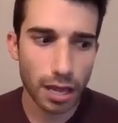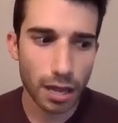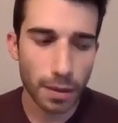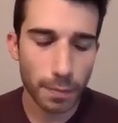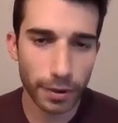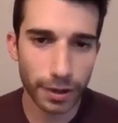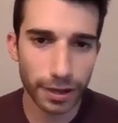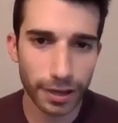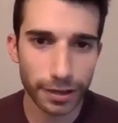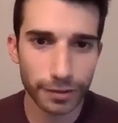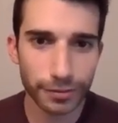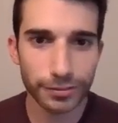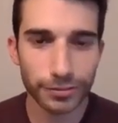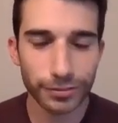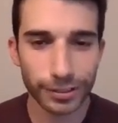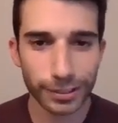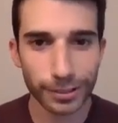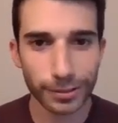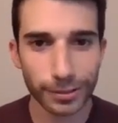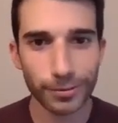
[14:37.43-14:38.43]
But it was
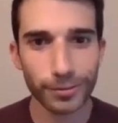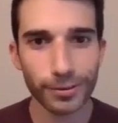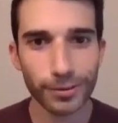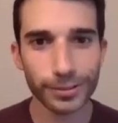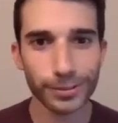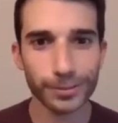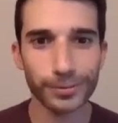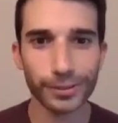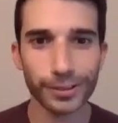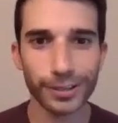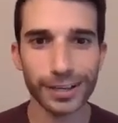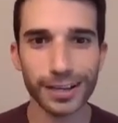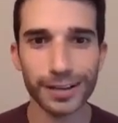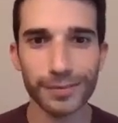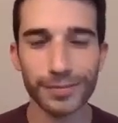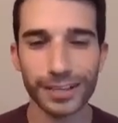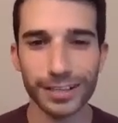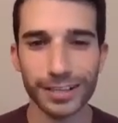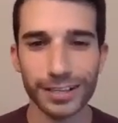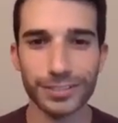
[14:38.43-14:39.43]
really cool to work on
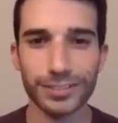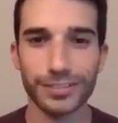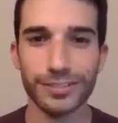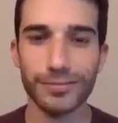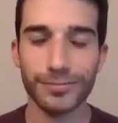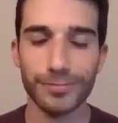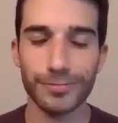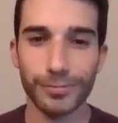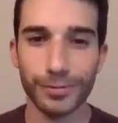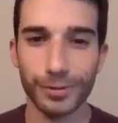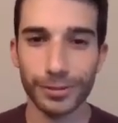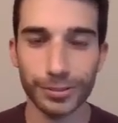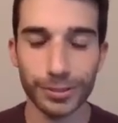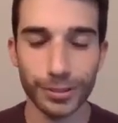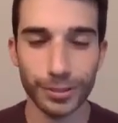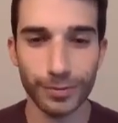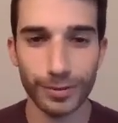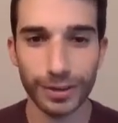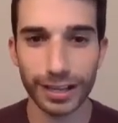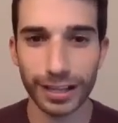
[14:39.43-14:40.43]
because you were
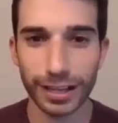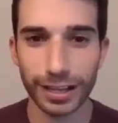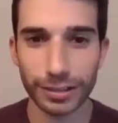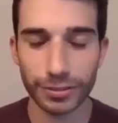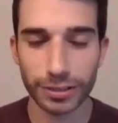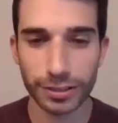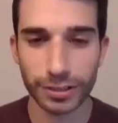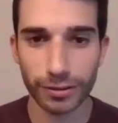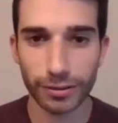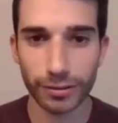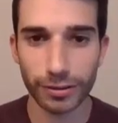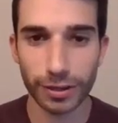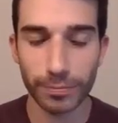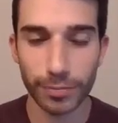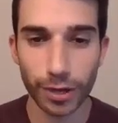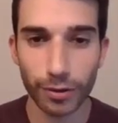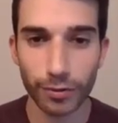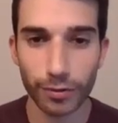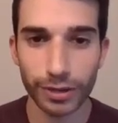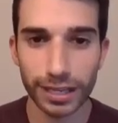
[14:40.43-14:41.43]
doing electrical
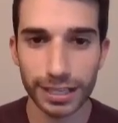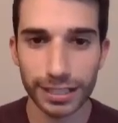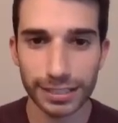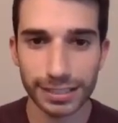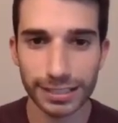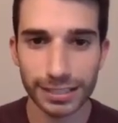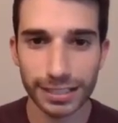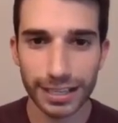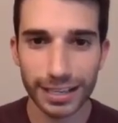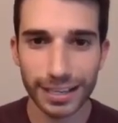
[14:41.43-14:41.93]
components